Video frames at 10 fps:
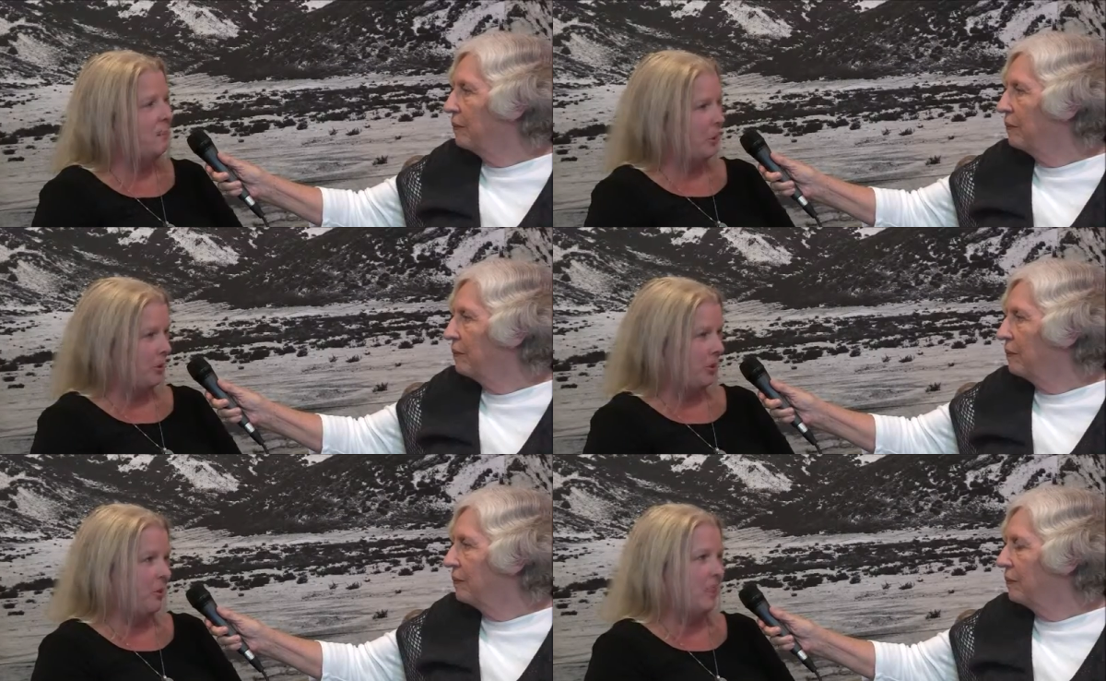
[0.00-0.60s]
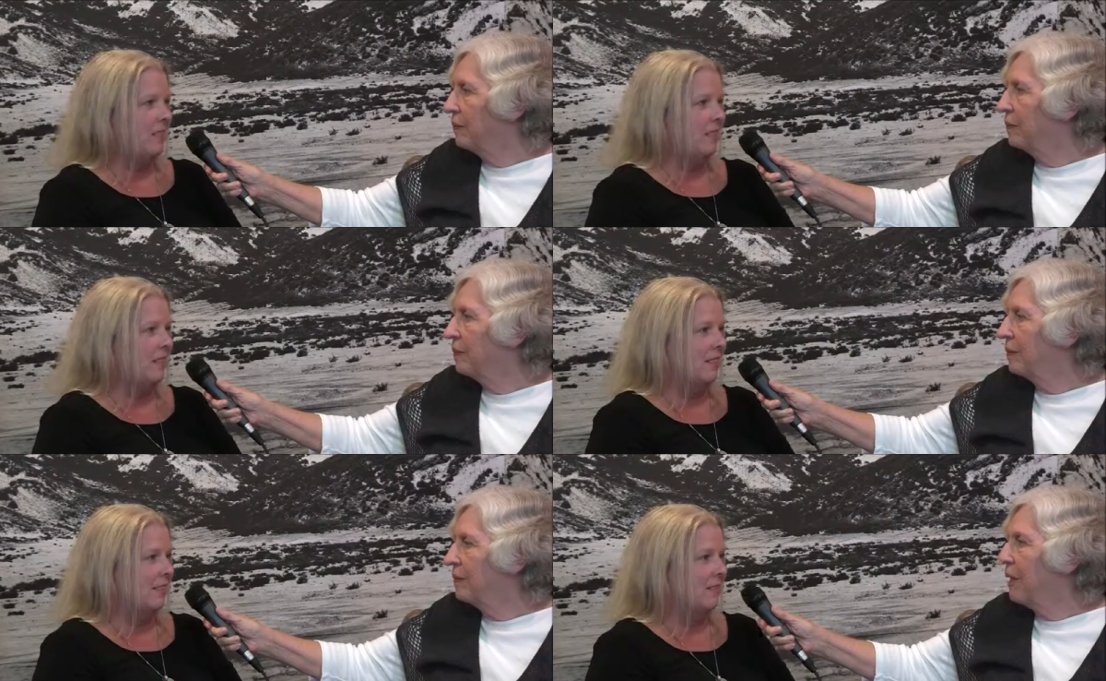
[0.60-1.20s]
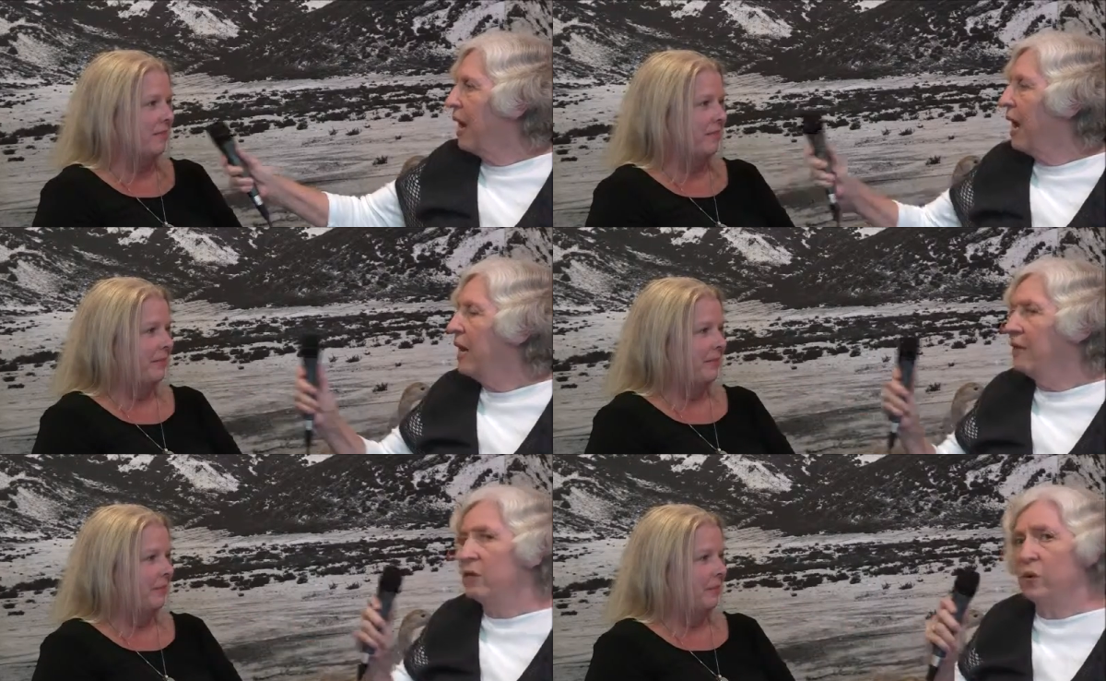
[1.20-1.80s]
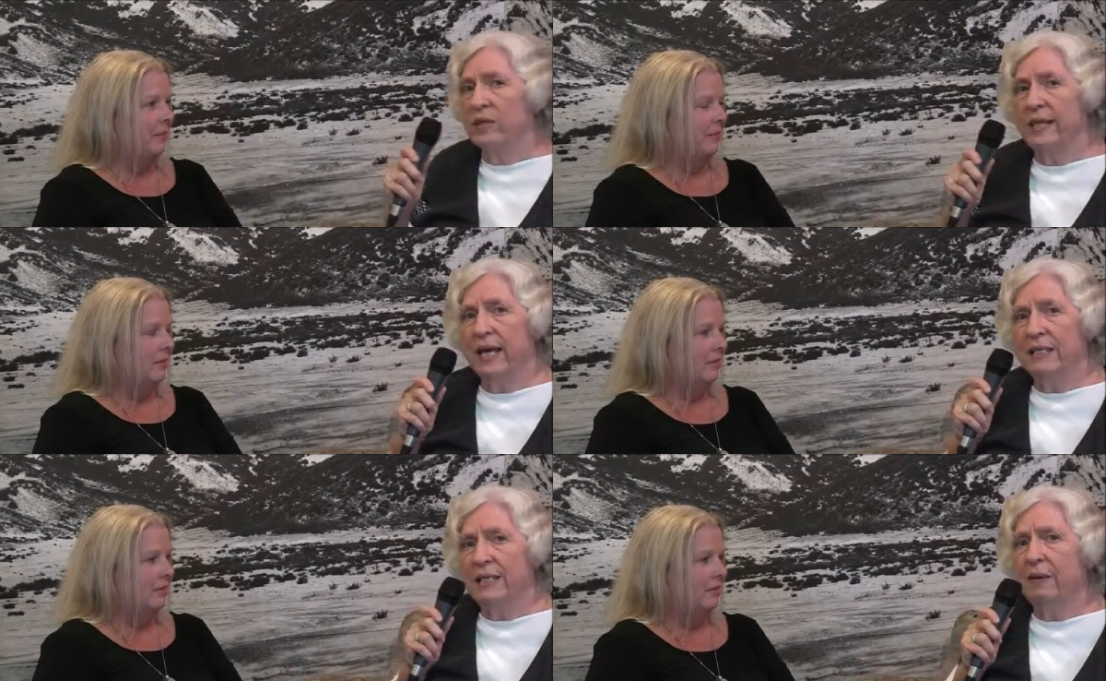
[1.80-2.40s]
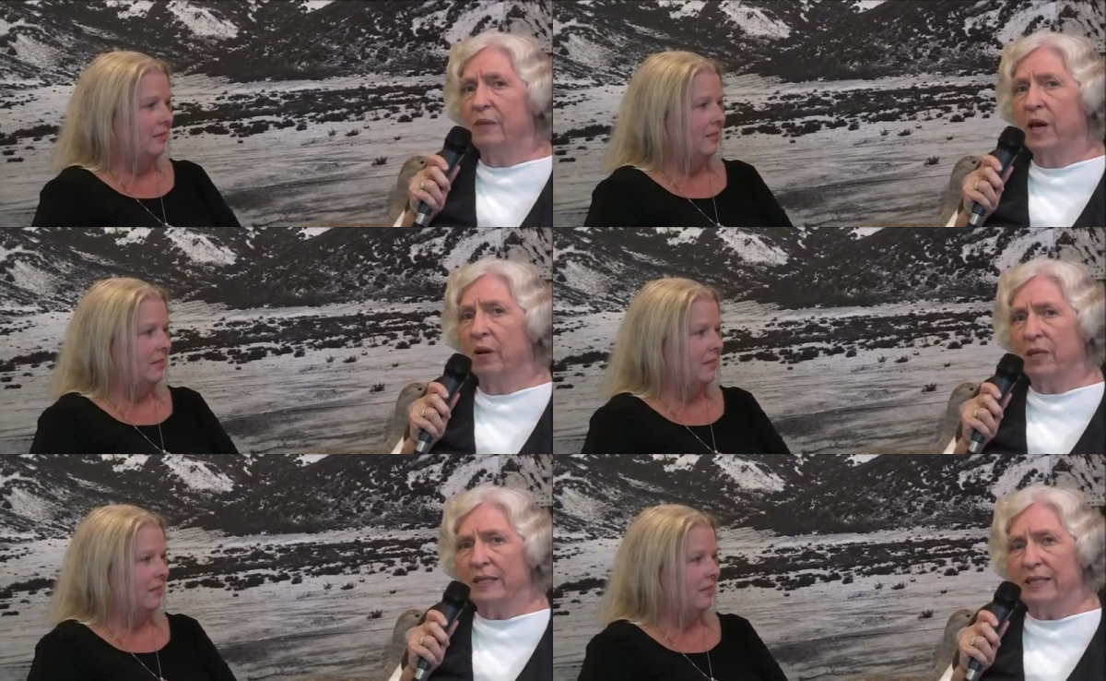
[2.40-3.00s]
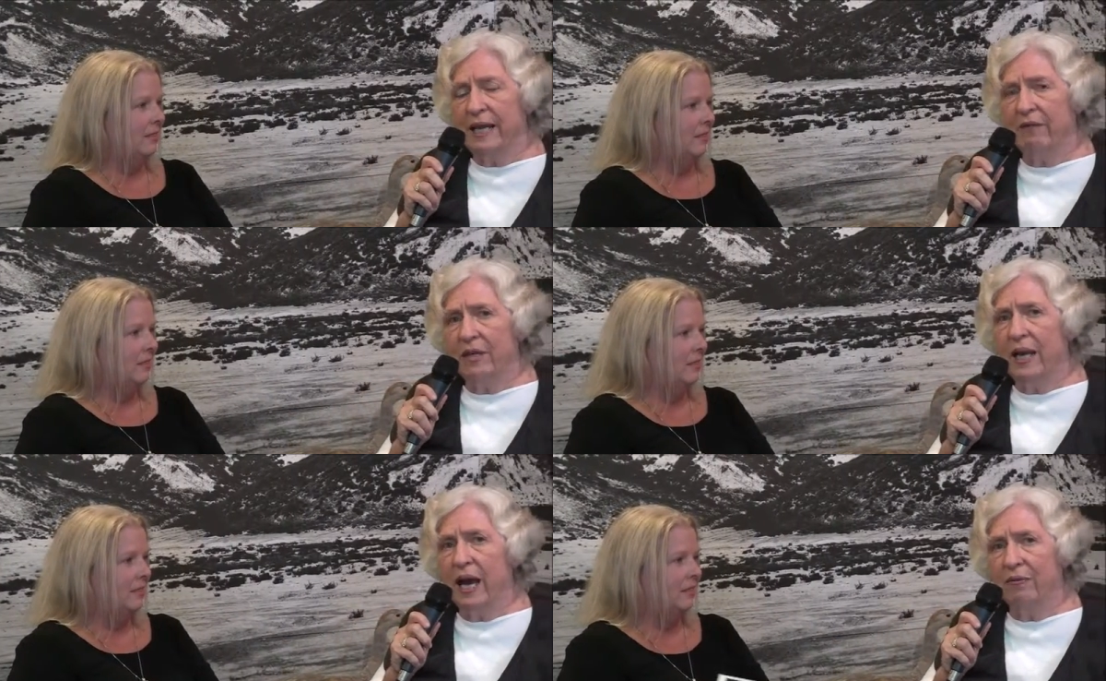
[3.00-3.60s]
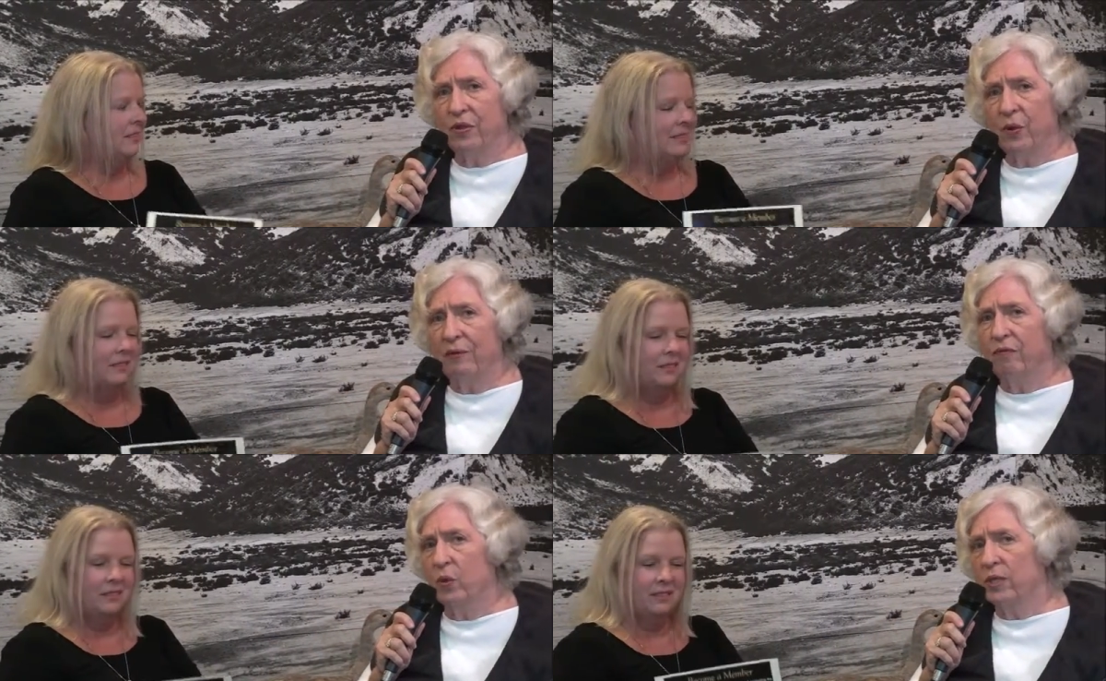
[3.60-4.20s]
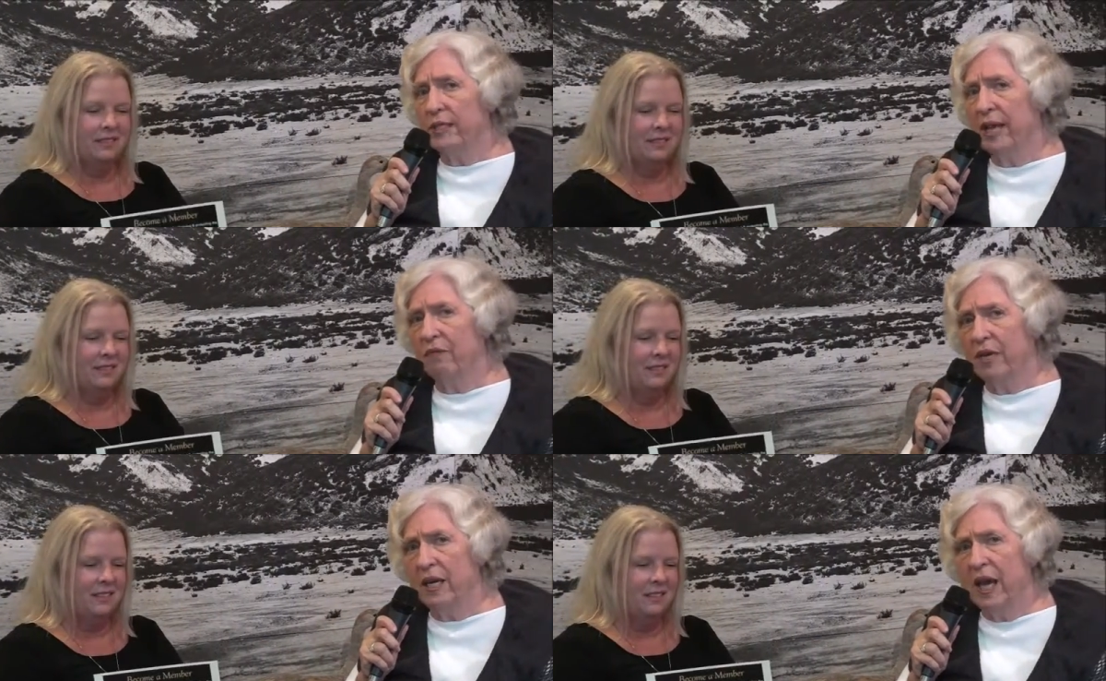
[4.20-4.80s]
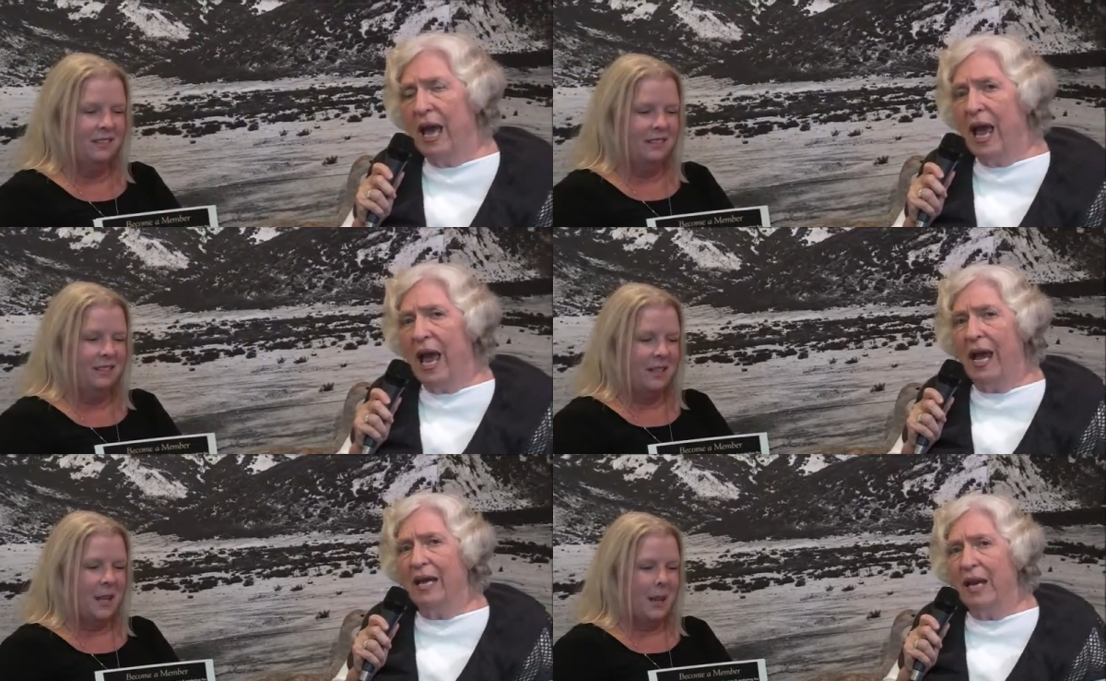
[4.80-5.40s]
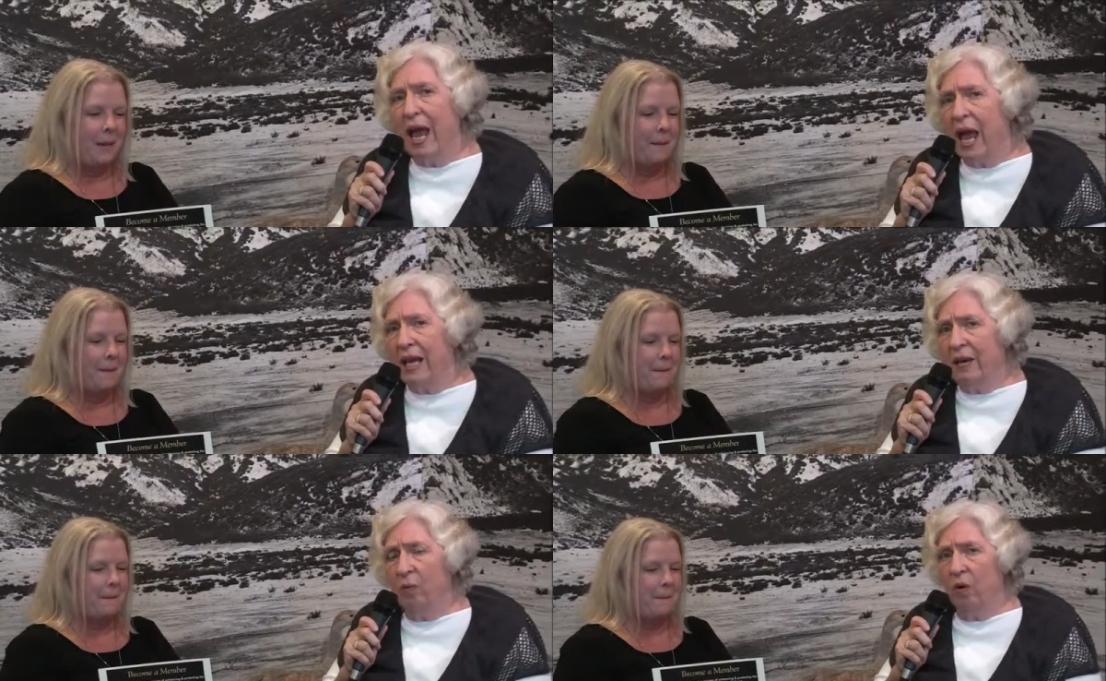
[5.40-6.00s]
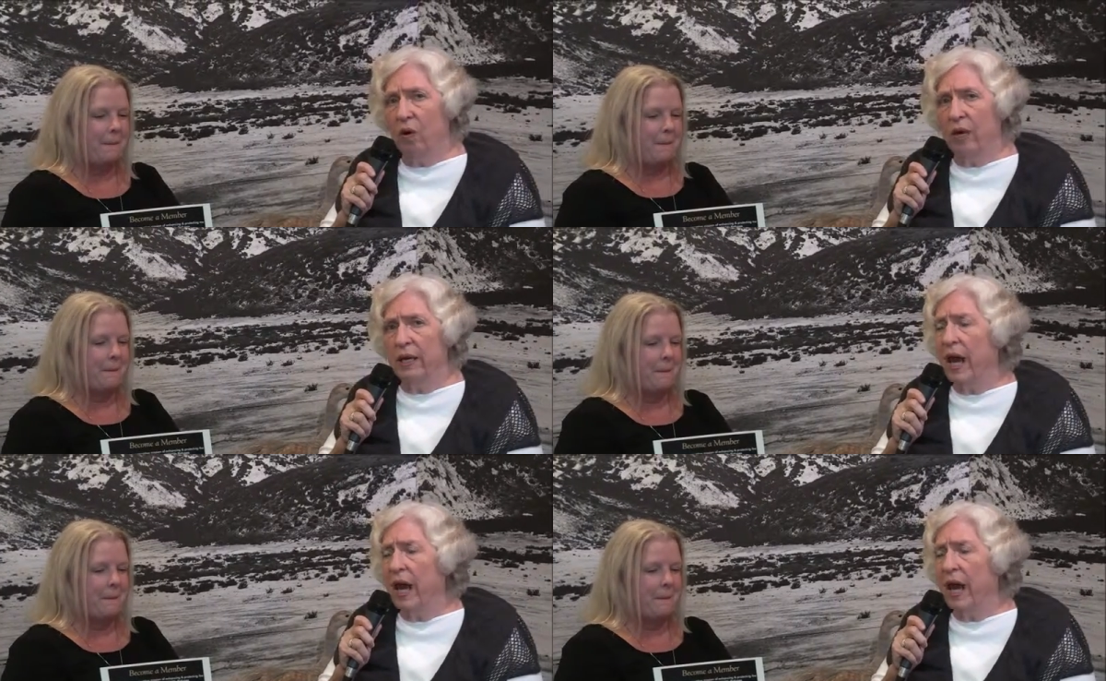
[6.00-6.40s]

Speaker 1: Muleshoe
Speaker 2: texas and of course, that zip code is 79347. And anyone,